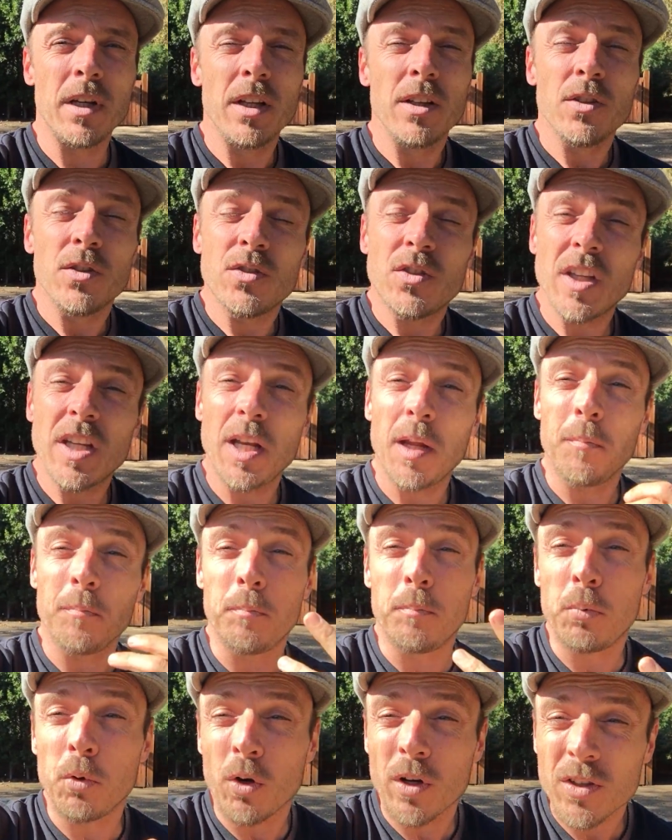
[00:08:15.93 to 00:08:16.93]
sending
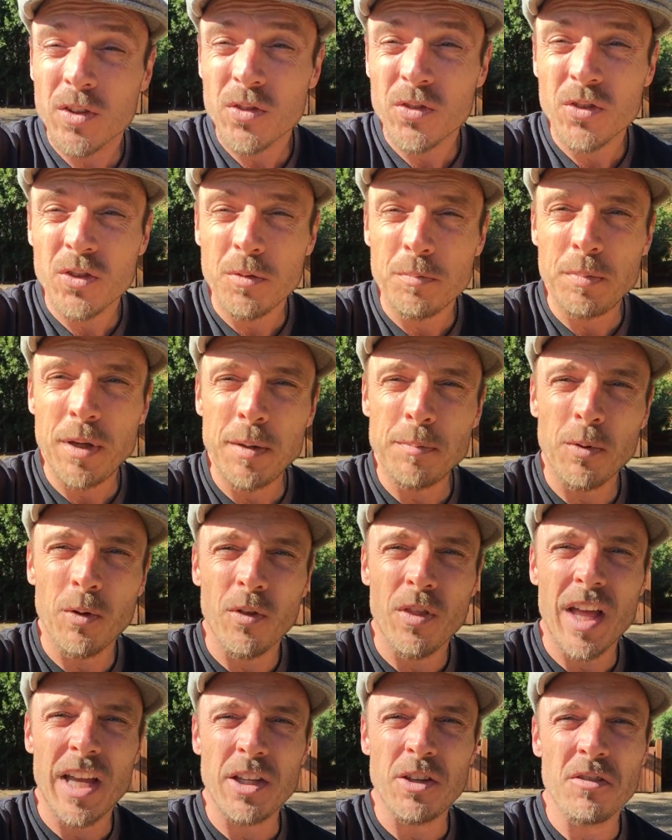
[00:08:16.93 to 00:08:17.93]
books to people
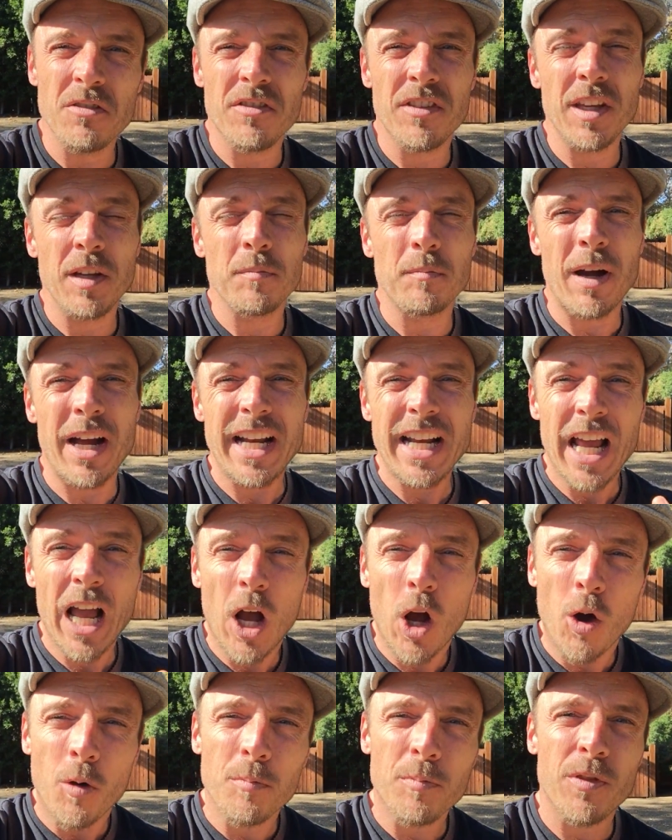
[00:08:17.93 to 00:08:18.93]
that you think might
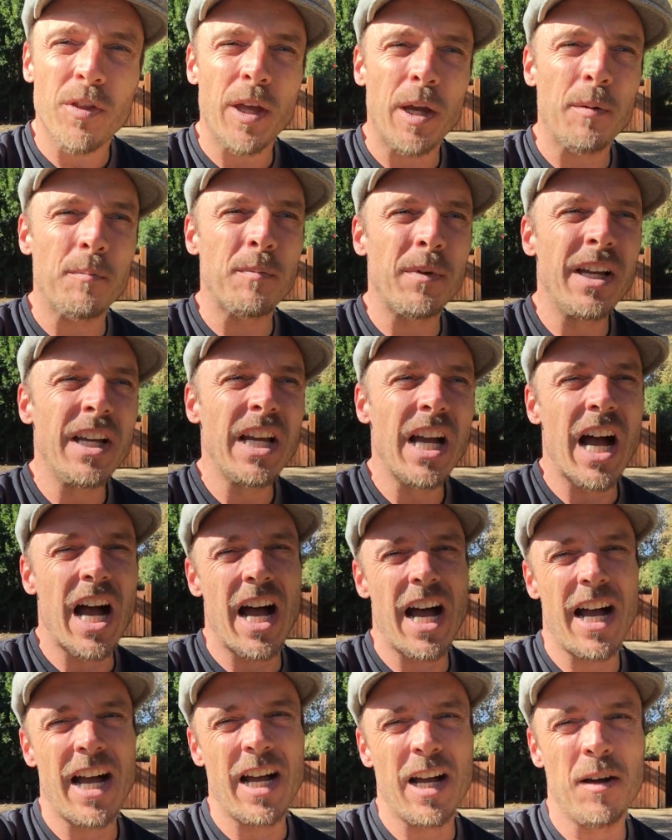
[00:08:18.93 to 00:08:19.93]
help them,
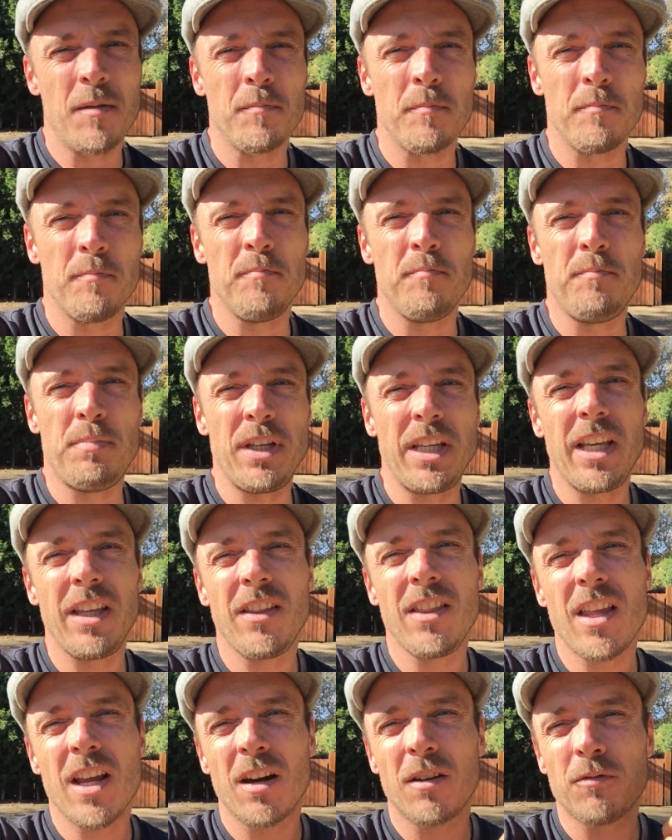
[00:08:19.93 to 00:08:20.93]

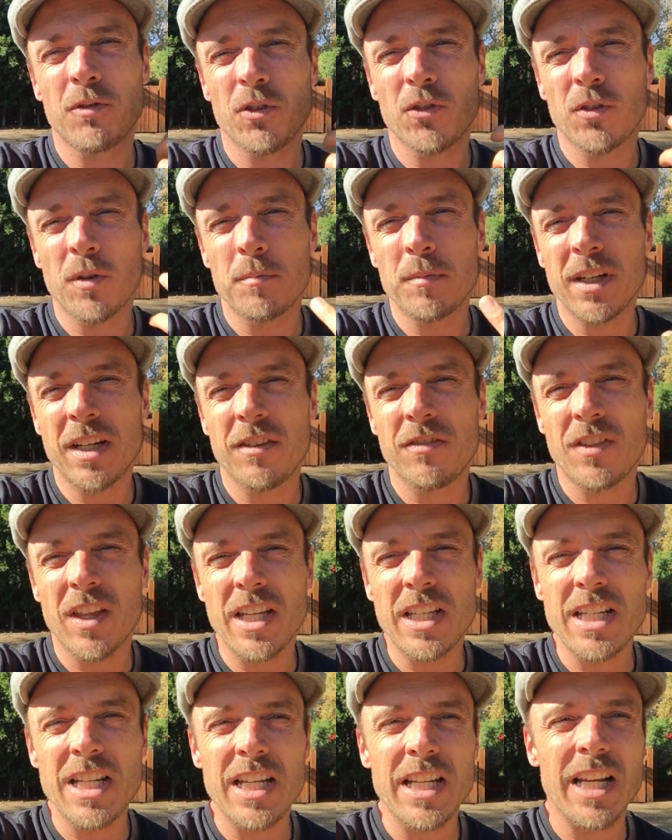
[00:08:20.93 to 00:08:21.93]
being there for somebody if they
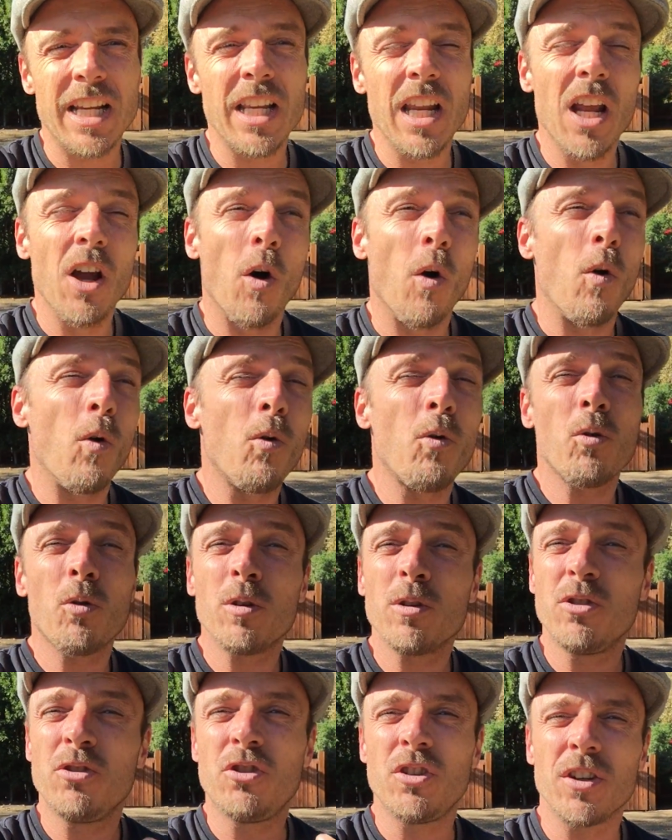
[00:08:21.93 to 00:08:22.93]
need it,
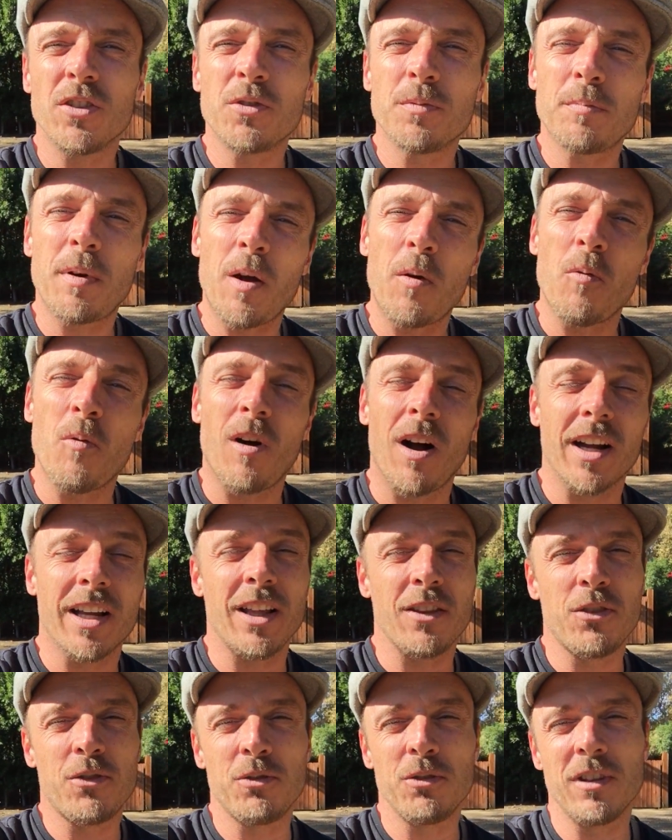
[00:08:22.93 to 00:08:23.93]
or just by
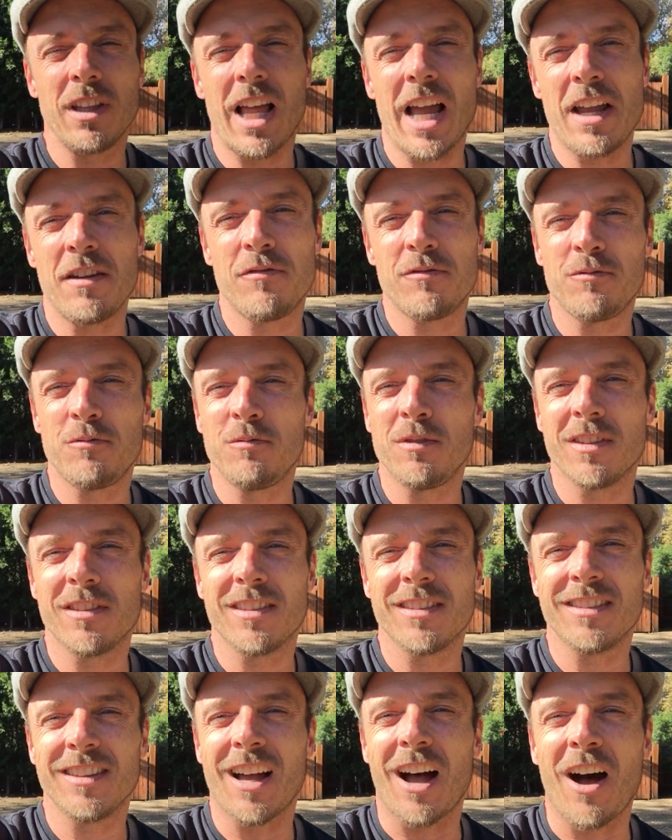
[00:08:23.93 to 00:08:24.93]
walking through life with
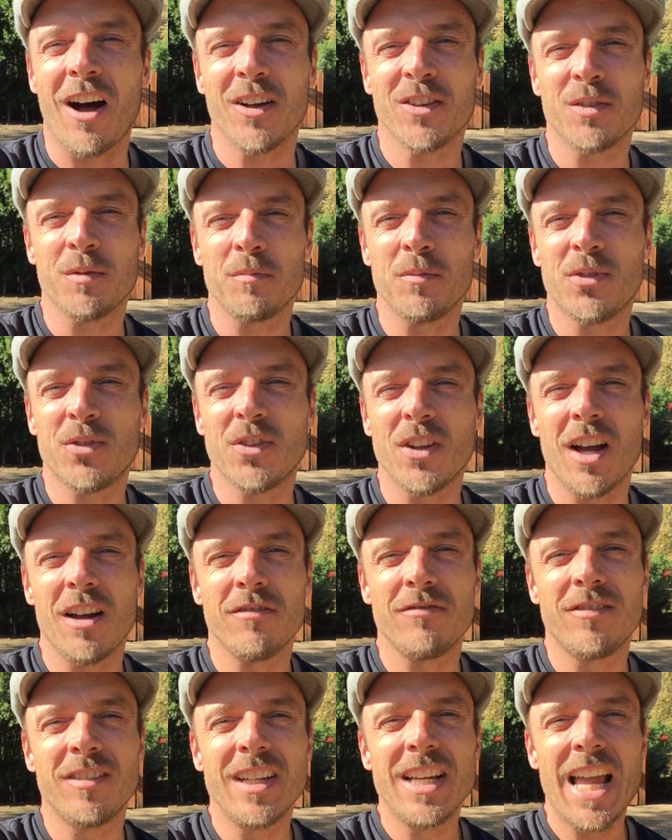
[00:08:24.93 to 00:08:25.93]
awesome
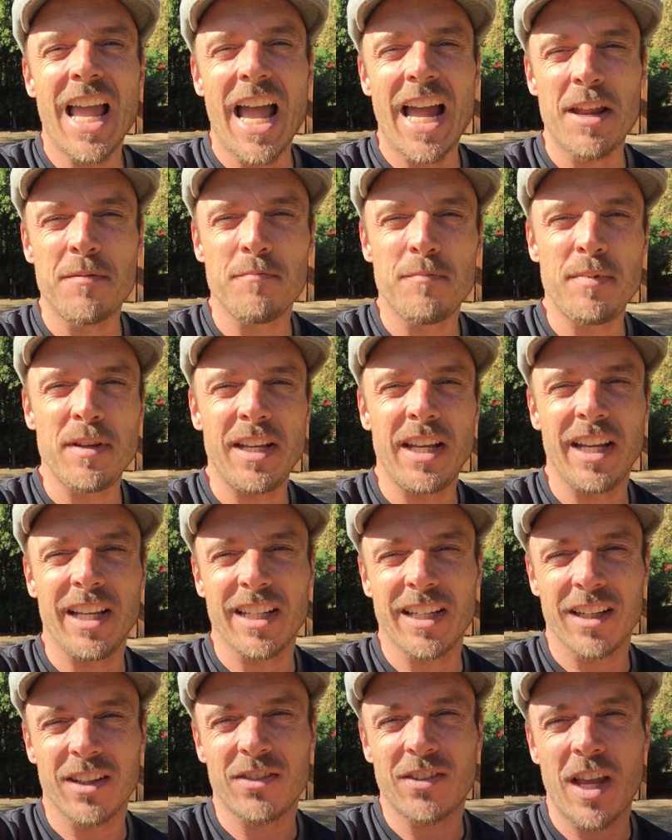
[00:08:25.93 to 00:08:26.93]
stuff and being
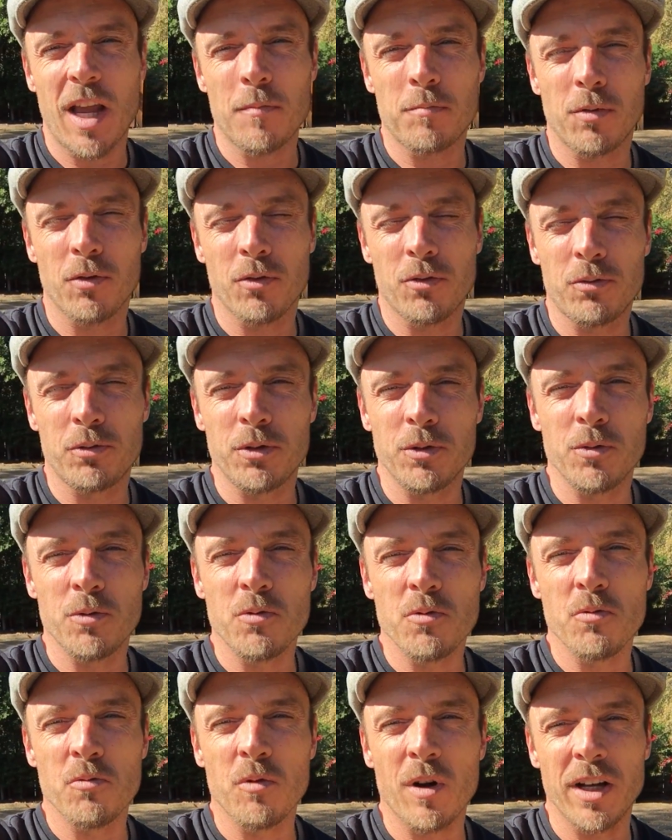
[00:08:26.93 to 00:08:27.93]
an example through
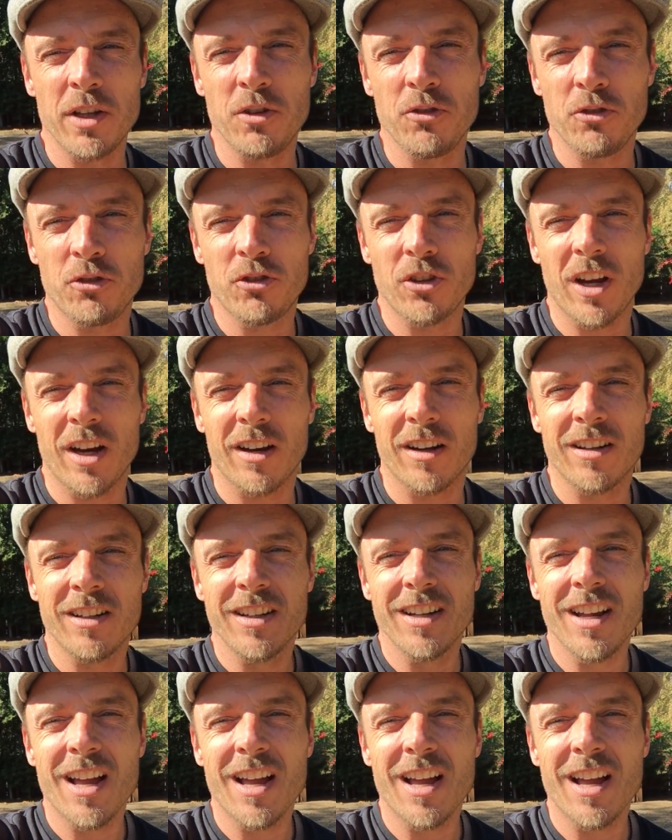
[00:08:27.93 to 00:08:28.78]
what you share.